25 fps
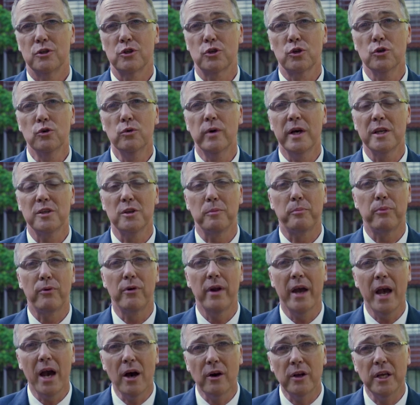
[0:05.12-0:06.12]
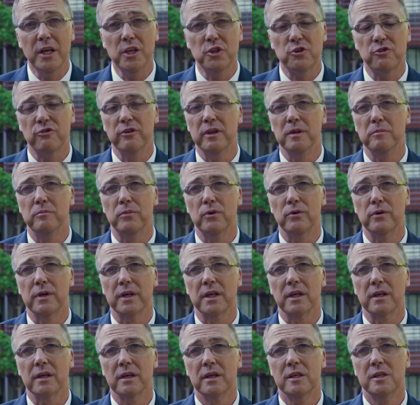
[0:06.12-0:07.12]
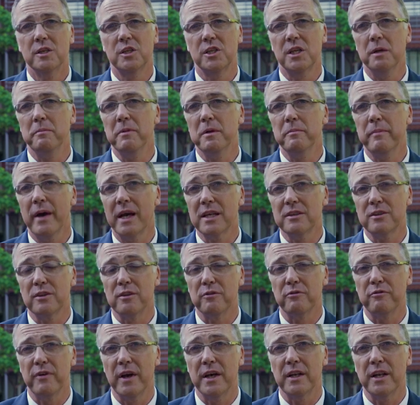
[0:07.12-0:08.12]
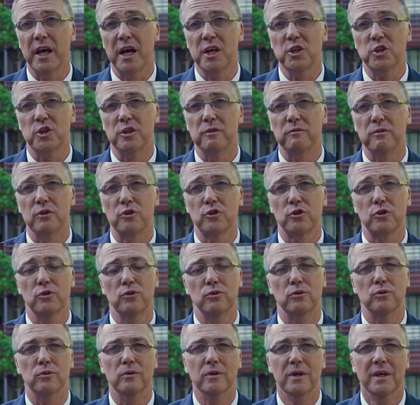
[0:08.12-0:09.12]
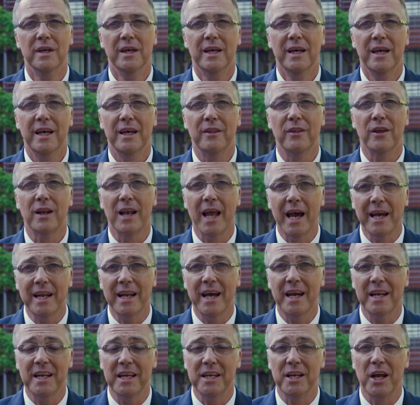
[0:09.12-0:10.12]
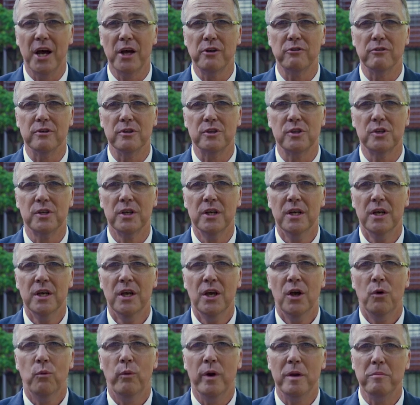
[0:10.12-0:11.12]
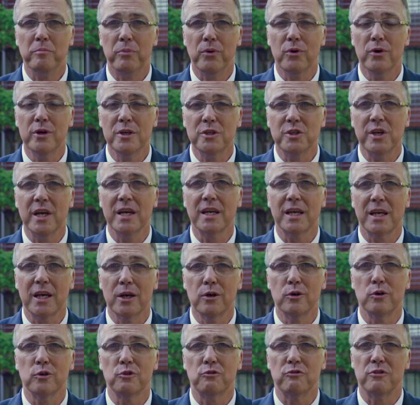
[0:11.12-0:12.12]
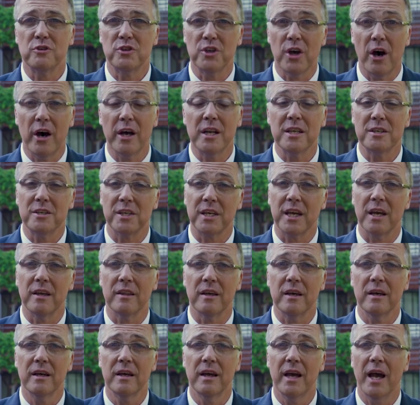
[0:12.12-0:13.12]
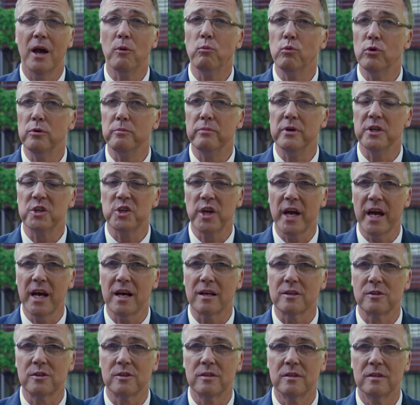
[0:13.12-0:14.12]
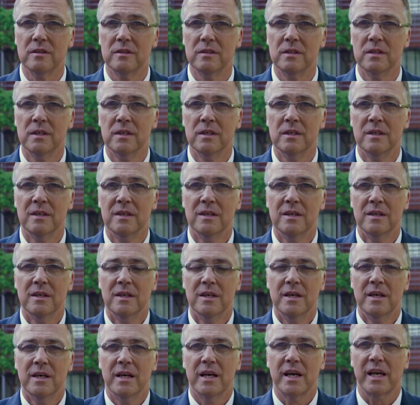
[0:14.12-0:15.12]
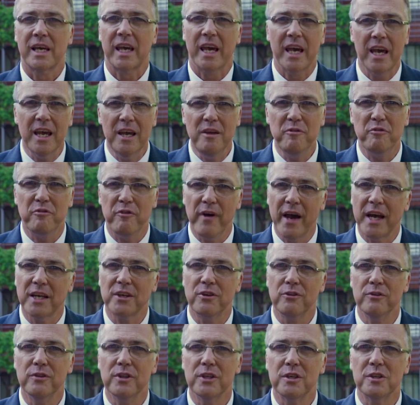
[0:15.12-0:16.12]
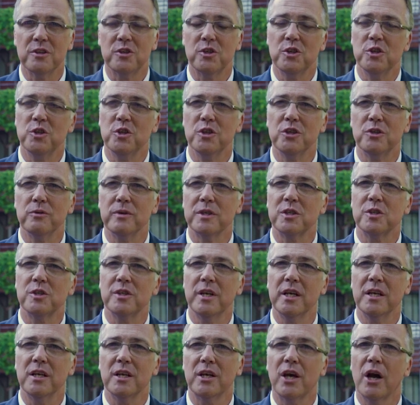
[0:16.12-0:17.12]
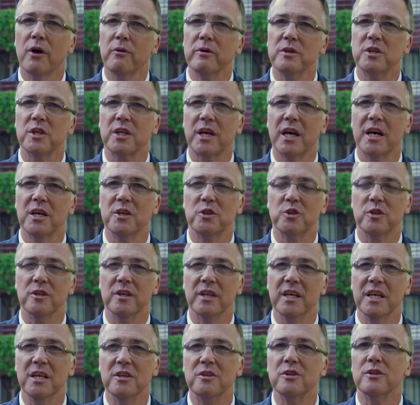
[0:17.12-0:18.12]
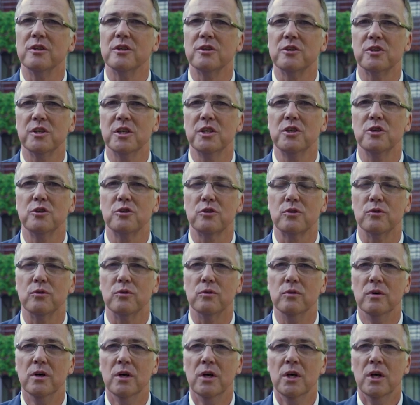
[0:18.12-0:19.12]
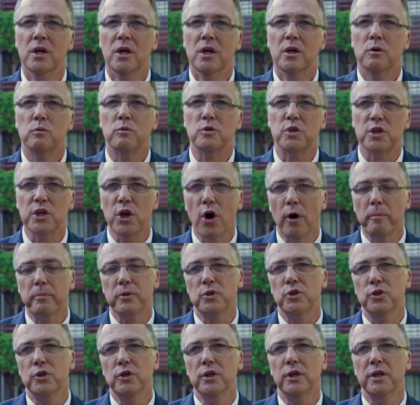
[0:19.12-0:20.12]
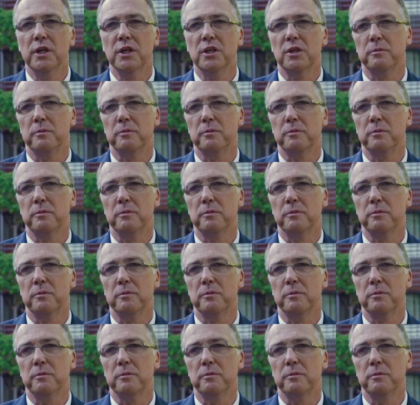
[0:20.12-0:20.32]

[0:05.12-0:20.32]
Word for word: The school has a proud history in boarding, stemming back to the foundation of the school in the late 1800s, when boys and girls resided together at Woodbridge House. A key factor in the decision to extend co-education into the senior school was the opportunity